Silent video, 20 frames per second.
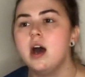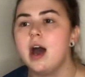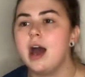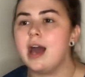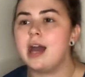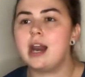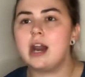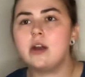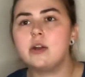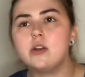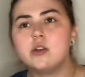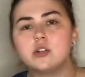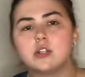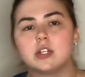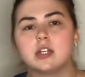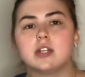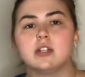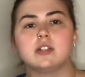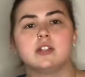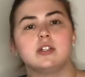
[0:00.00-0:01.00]
And I don't
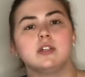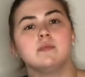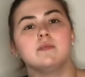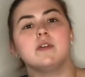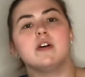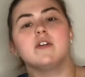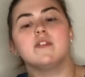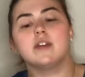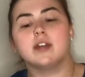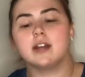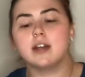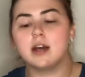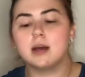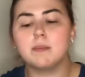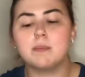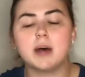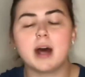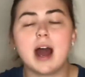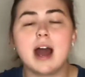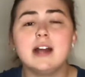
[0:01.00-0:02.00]
usually consume Velveeta,
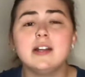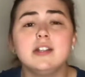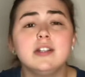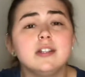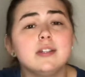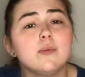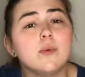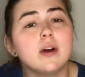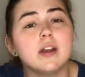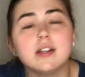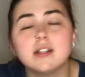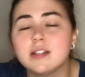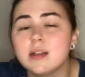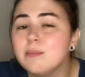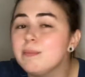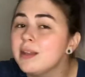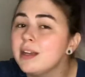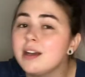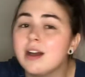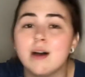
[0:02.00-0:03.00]
but I just wanted
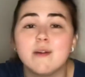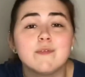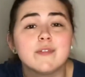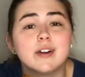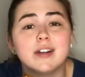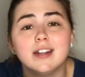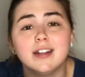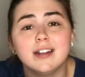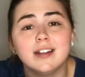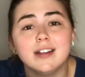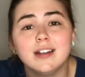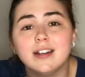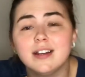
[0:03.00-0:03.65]
something comforting,